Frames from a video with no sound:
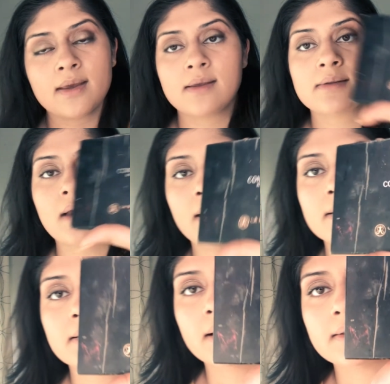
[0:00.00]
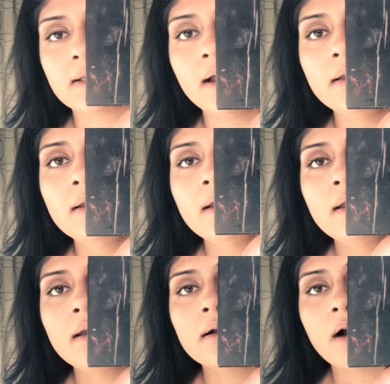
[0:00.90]
is Anastasia
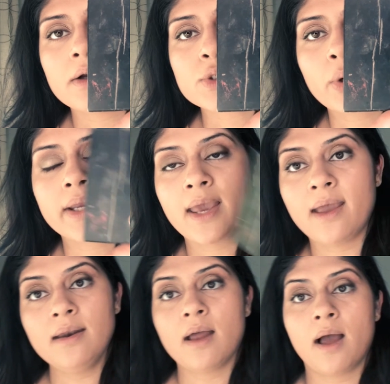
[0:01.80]
Contour Kit.